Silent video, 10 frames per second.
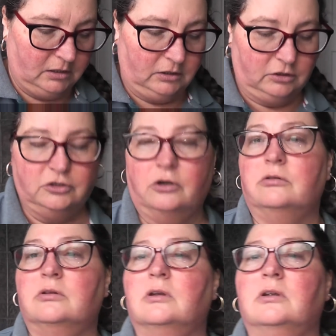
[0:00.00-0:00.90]
You
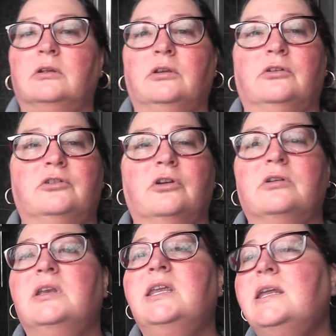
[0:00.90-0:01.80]
don't
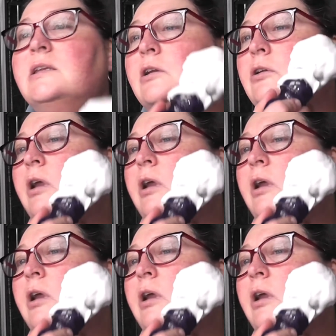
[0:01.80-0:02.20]
need